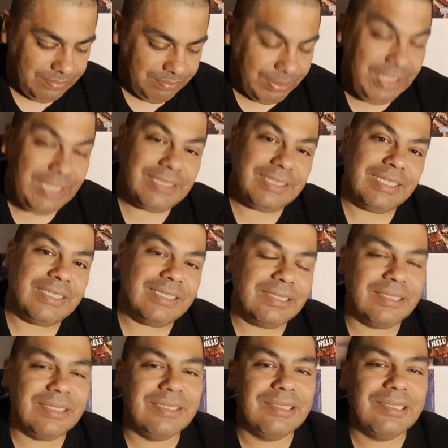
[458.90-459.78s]

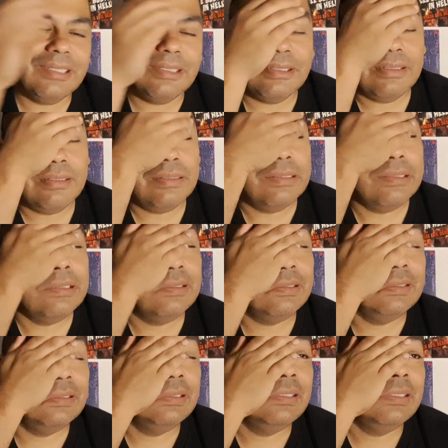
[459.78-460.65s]
Pieces,
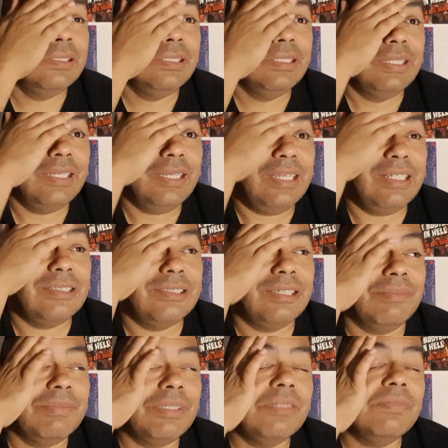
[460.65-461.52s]
and
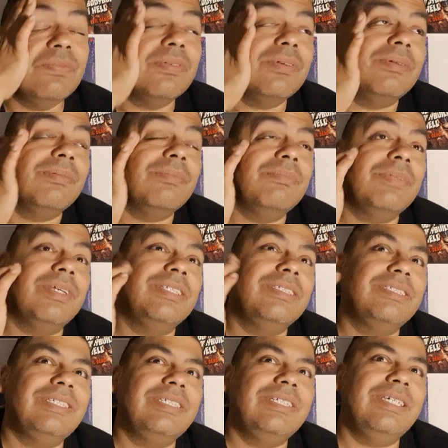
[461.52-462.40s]
something from
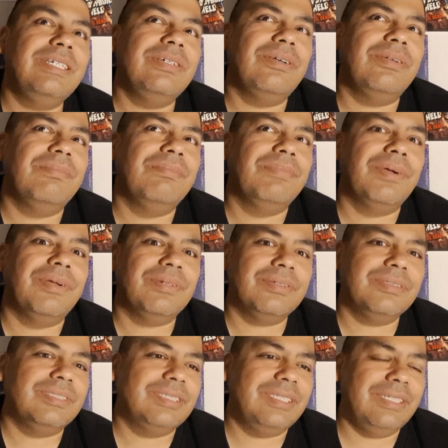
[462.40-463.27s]
1988 called
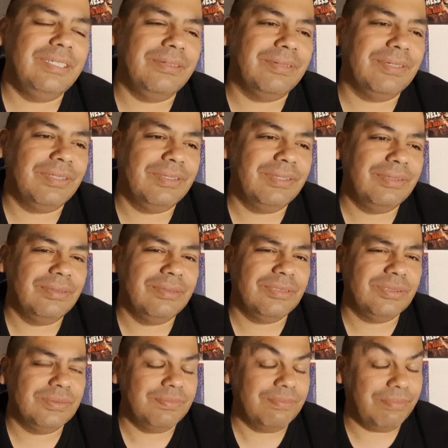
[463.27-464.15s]
Murder Secret.
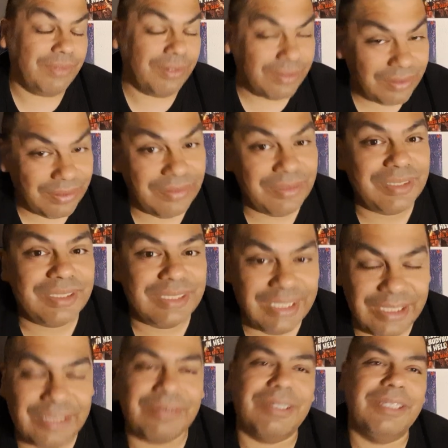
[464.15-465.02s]
Murder
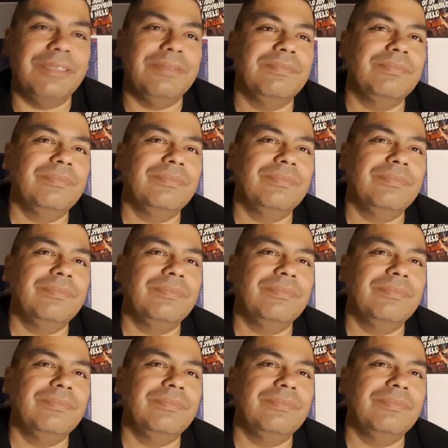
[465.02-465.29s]
Secret.